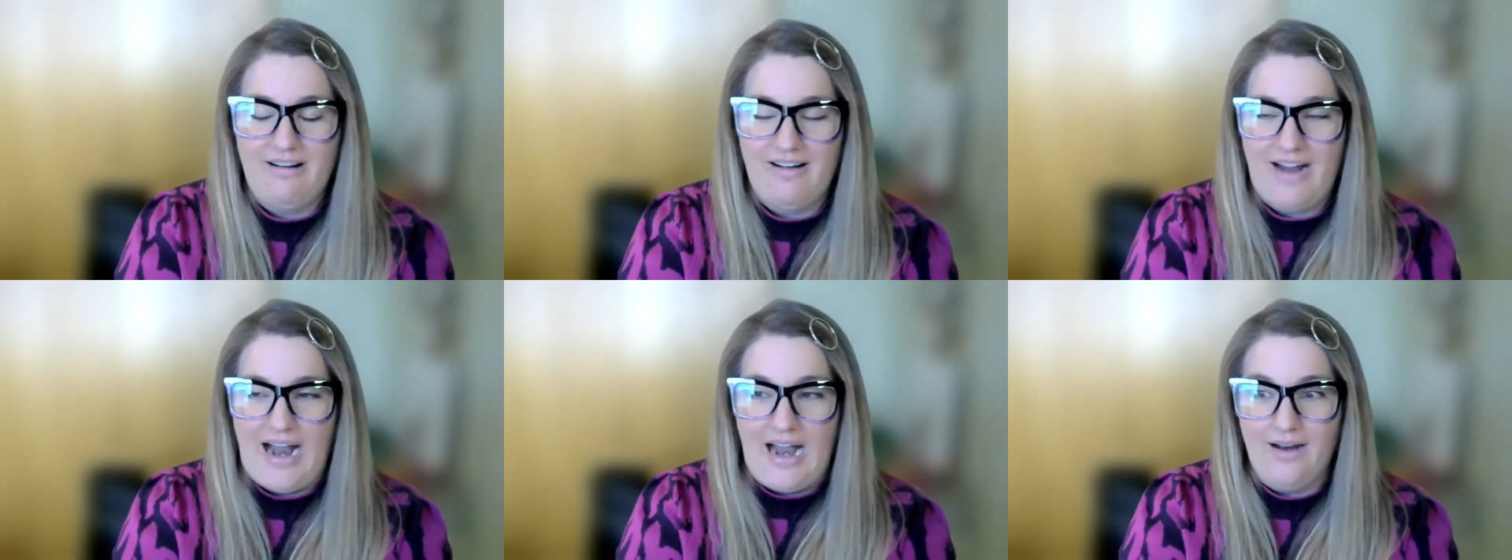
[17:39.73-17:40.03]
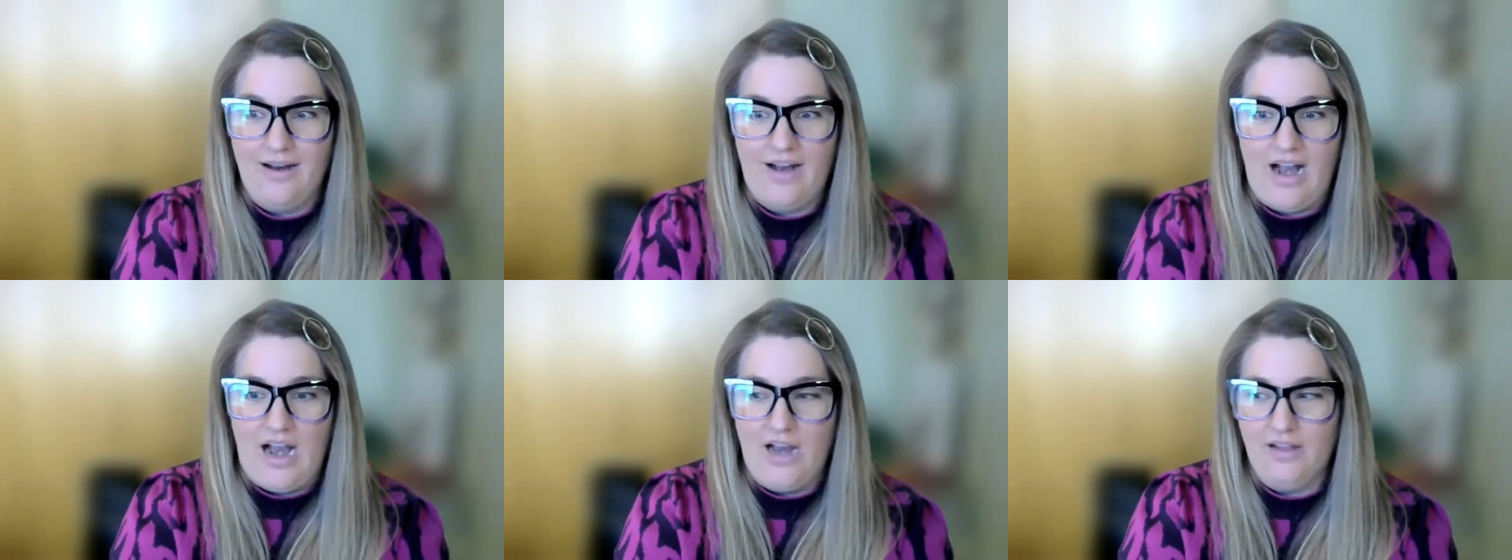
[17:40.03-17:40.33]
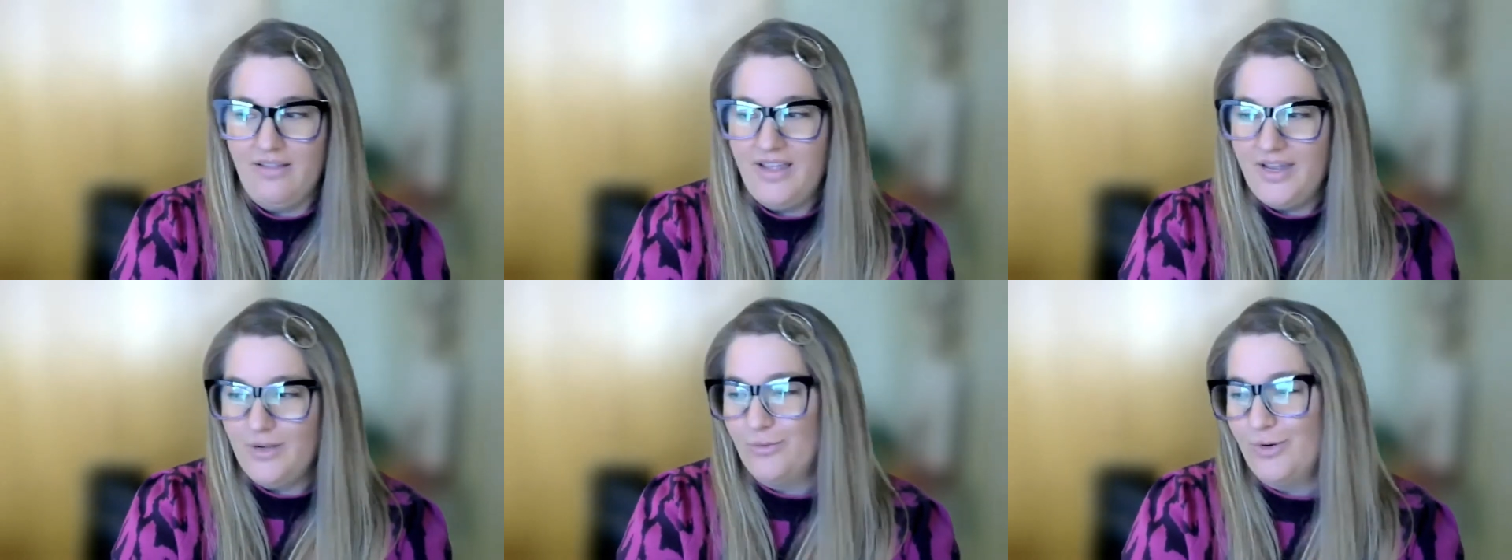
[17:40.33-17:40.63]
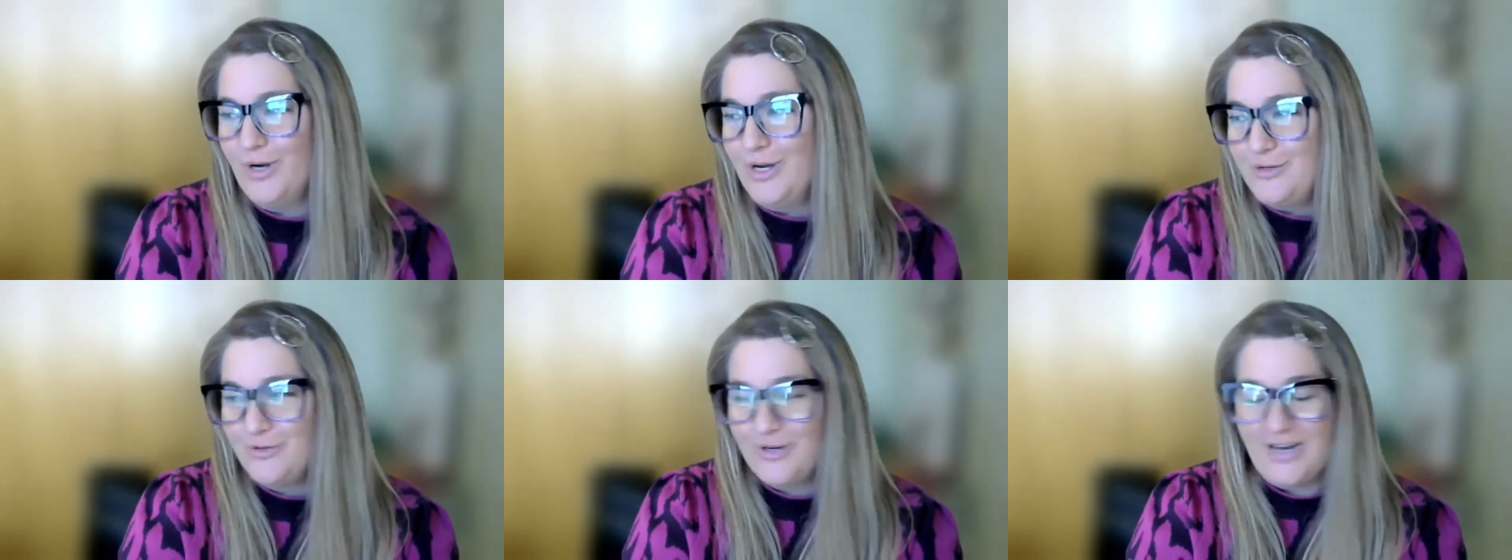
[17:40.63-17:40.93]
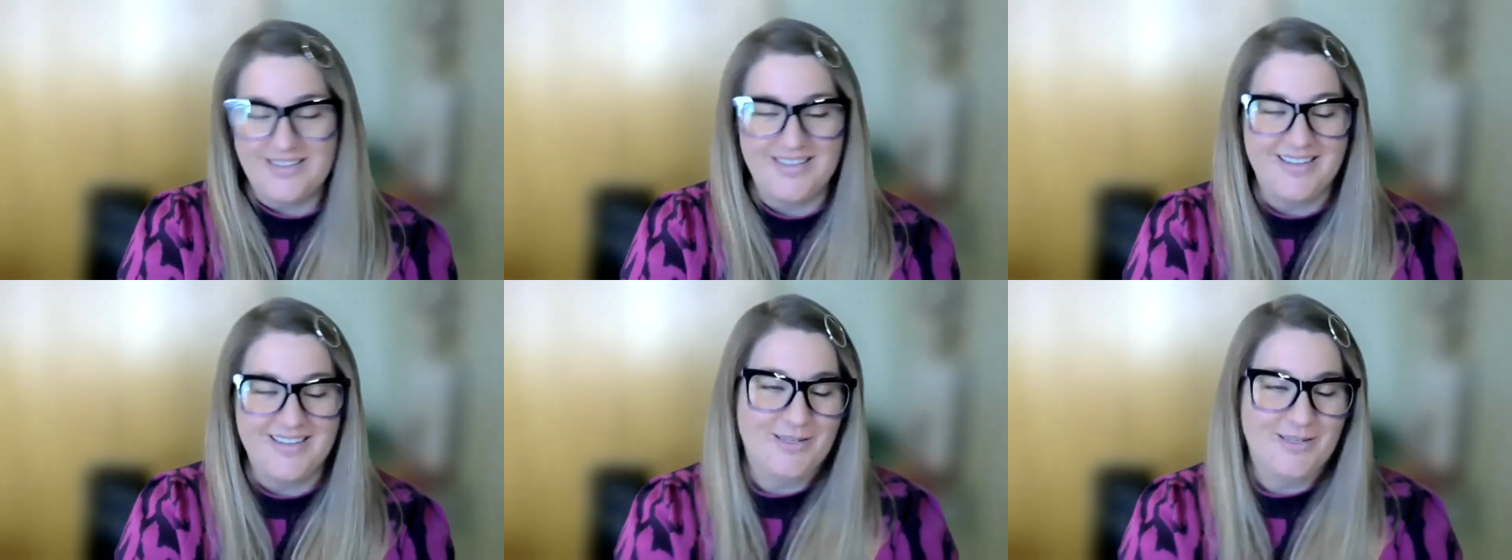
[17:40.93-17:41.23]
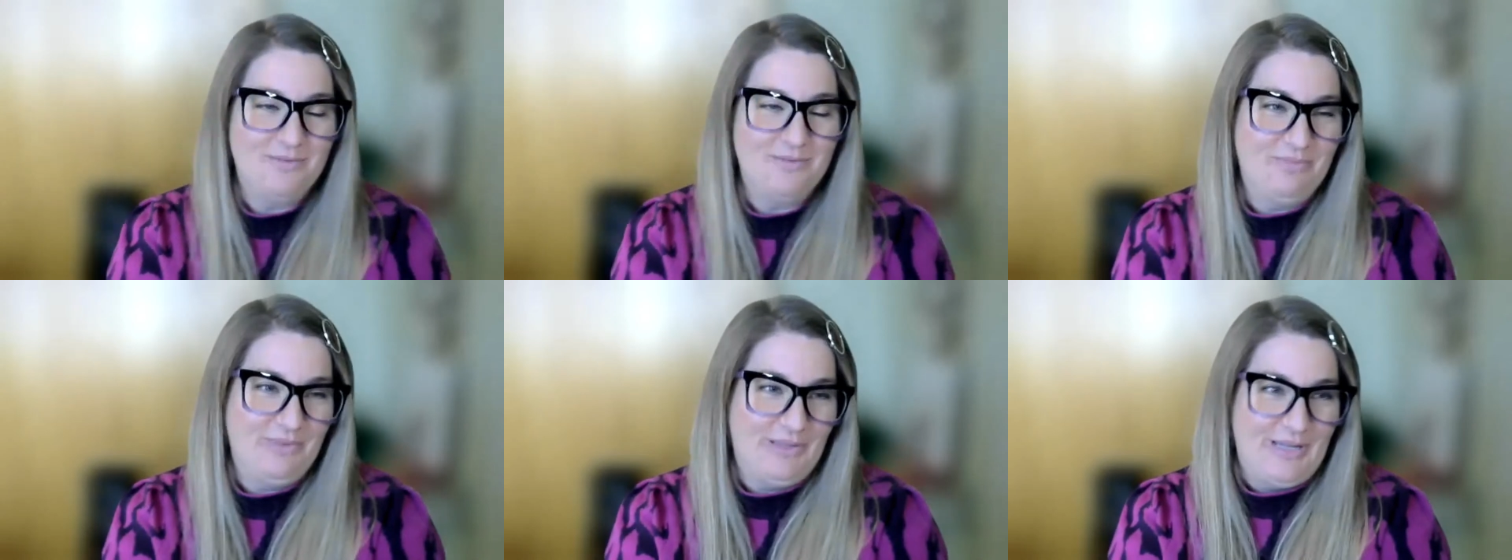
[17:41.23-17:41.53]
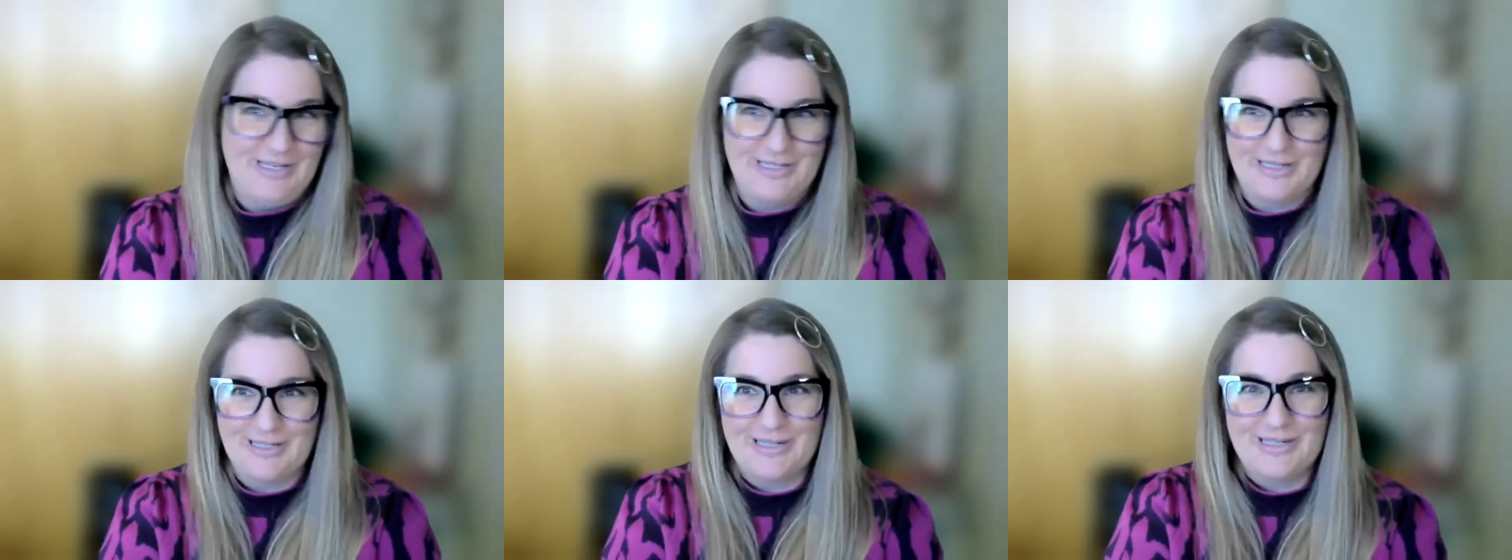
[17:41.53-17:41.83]
I, I like wearing dresses and
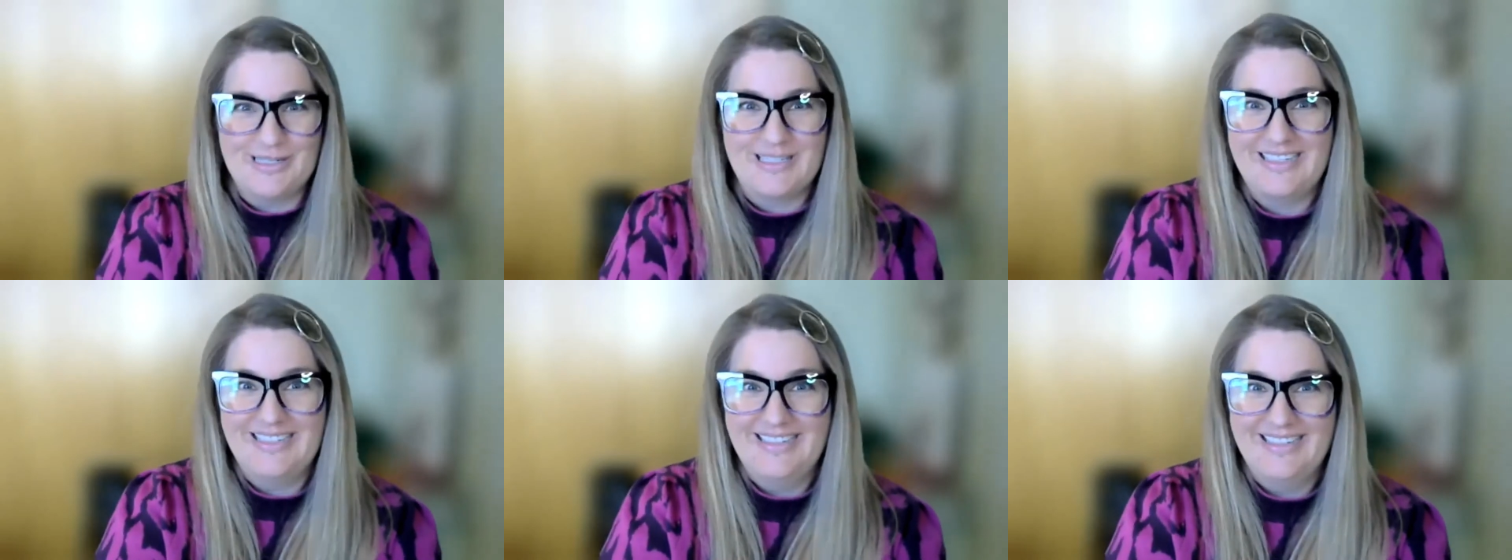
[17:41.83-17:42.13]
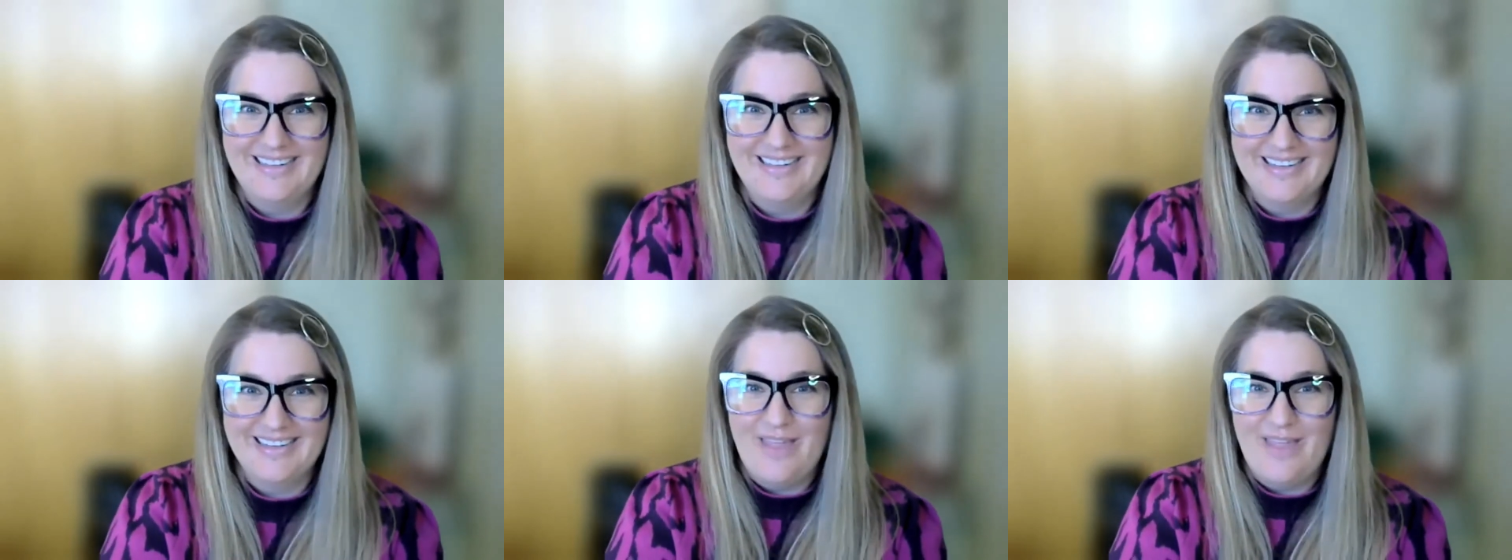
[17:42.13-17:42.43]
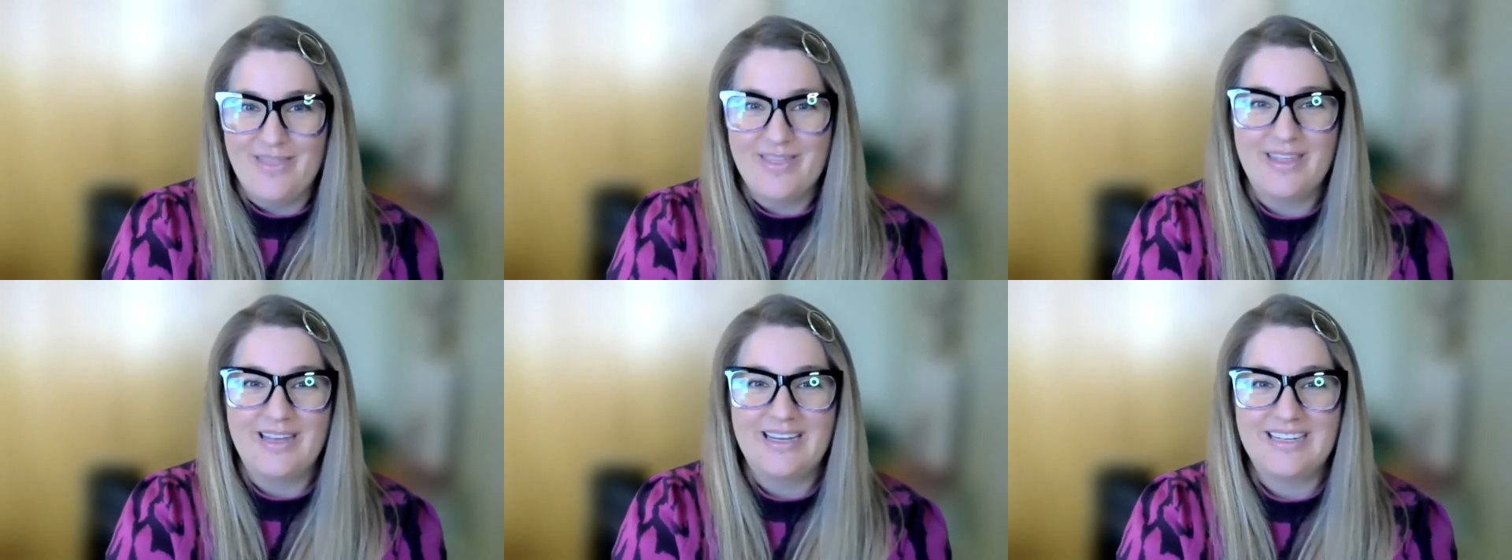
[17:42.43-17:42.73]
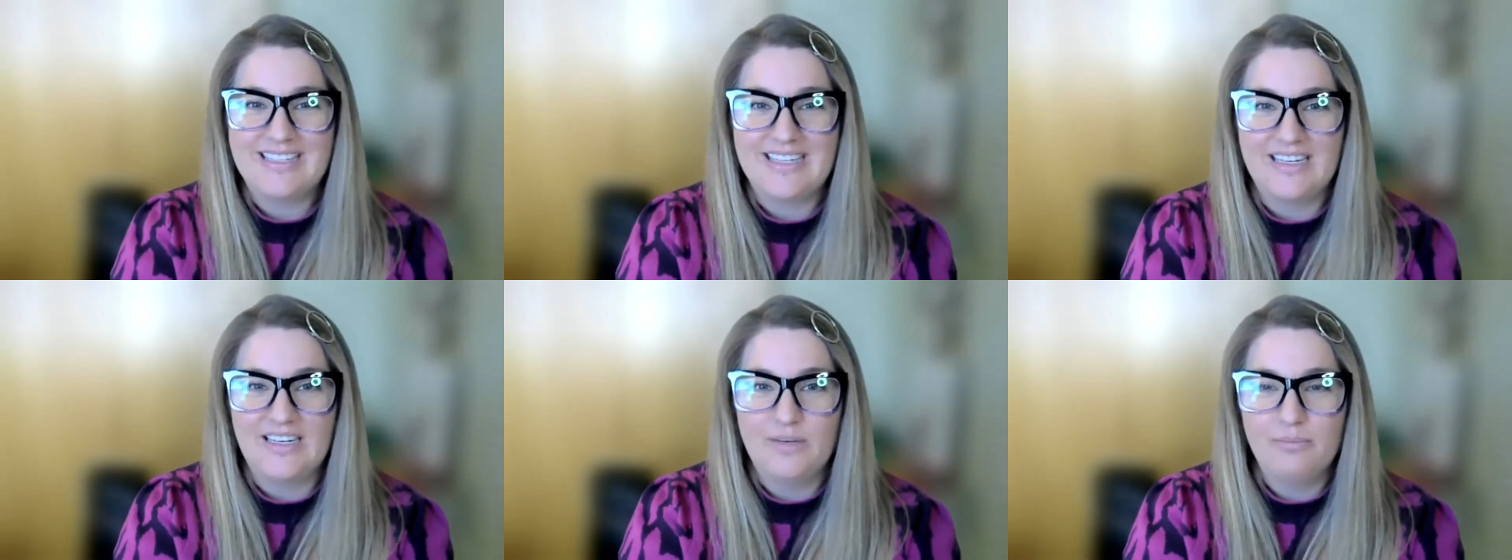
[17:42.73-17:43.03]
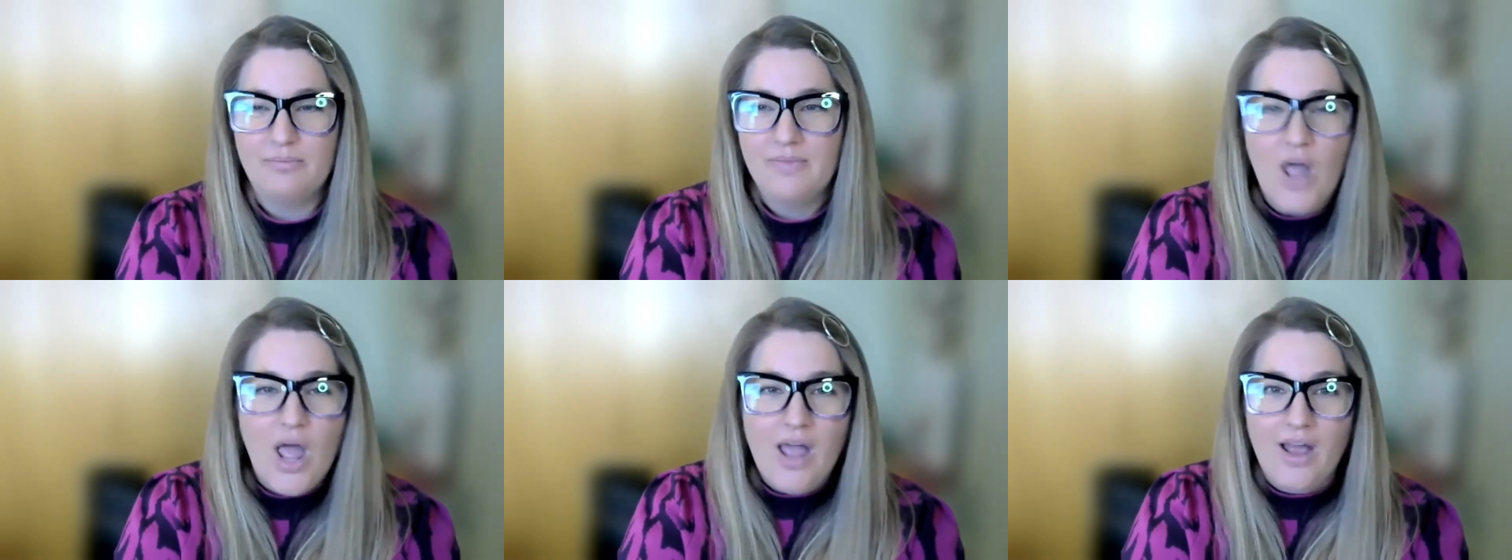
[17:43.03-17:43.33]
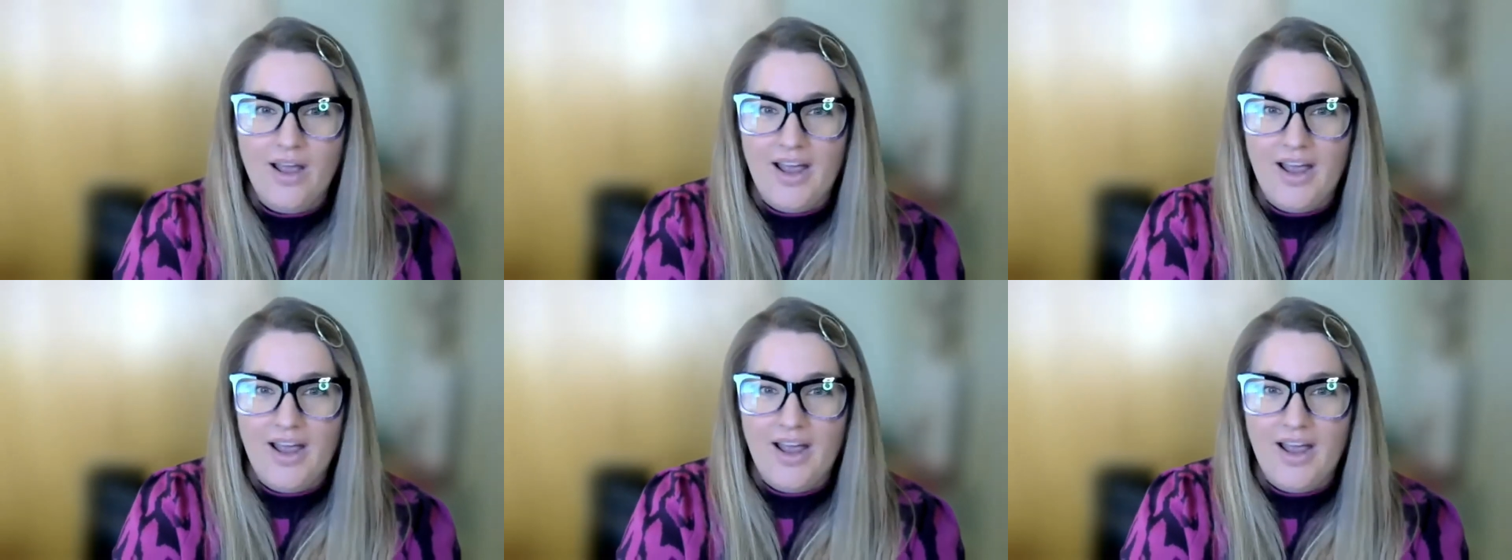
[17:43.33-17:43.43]
blazers and and, and your glasses